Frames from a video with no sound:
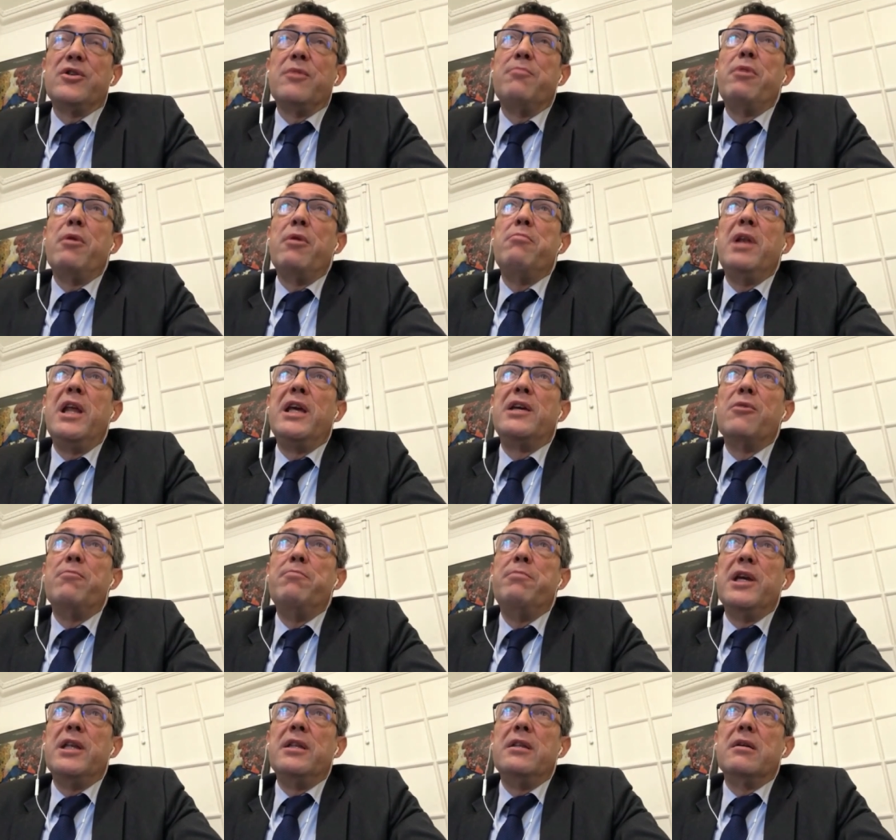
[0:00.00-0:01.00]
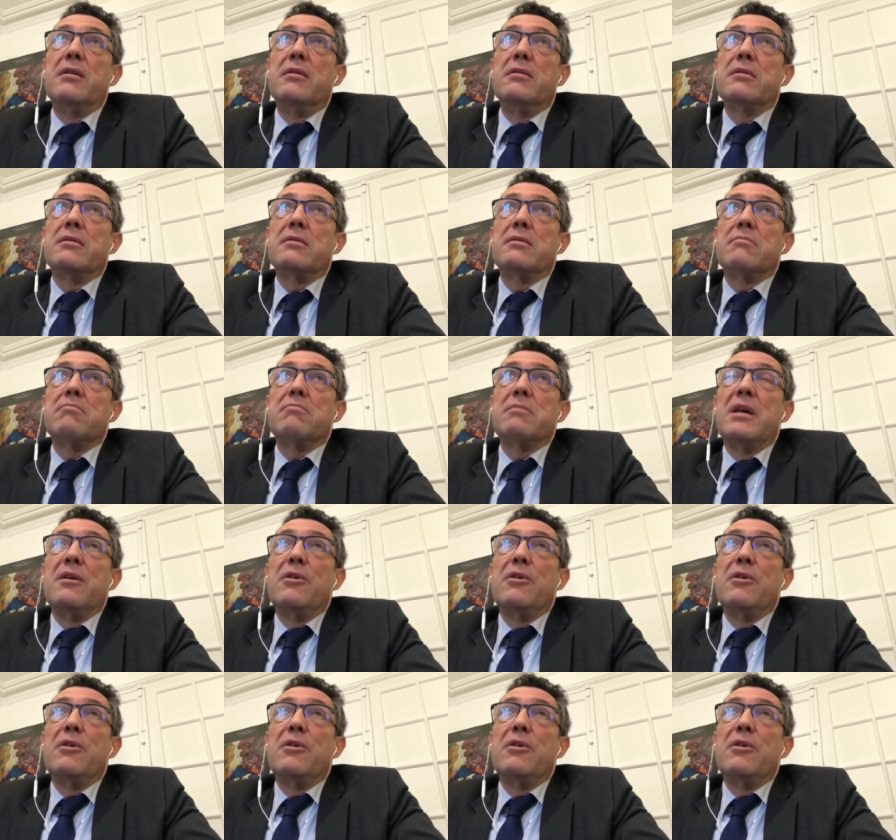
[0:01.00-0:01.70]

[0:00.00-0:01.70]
the public opinions